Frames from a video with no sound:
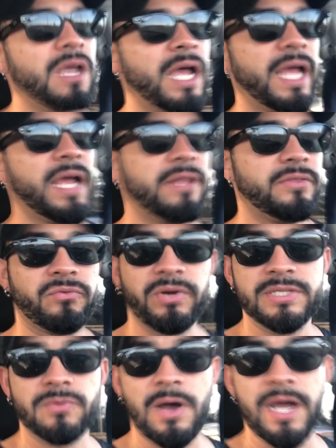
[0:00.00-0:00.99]
And the
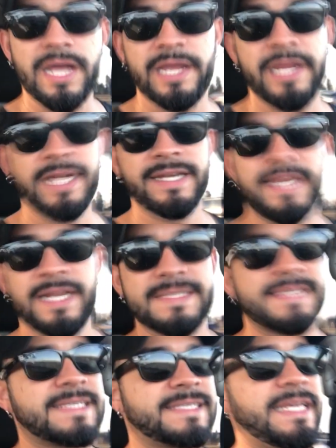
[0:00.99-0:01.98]
reason why I
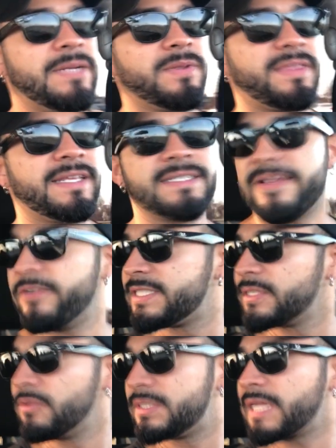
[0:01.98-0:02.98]
didn't succeed with this every
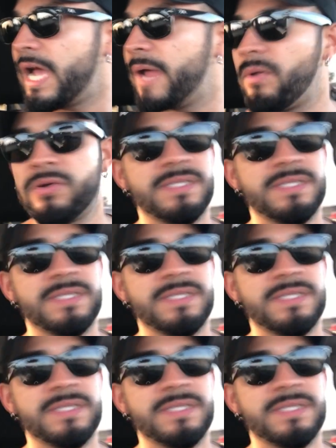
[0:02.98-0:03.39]
single time,